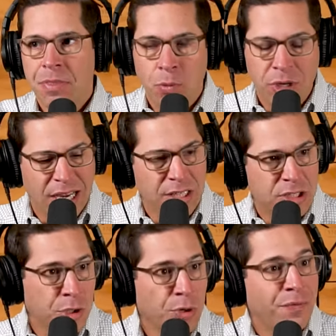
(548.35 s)
we kind of
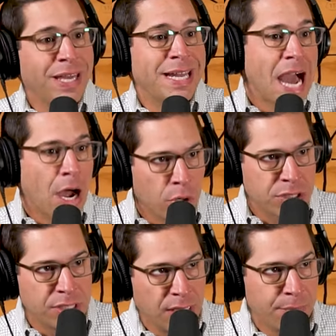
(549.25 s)
surveyed our
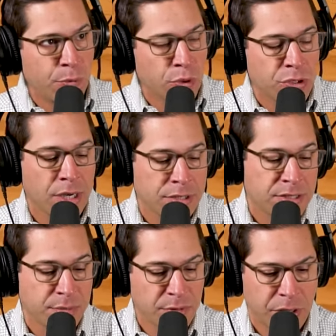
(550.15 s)
team, and we'll talk to
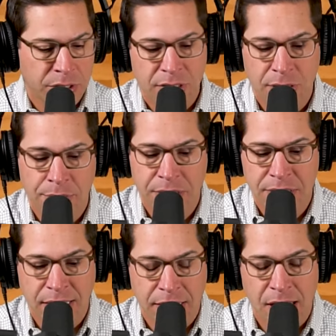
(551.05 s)
some of our team in the
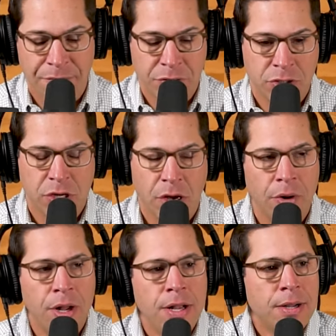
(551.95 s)
second half of the show,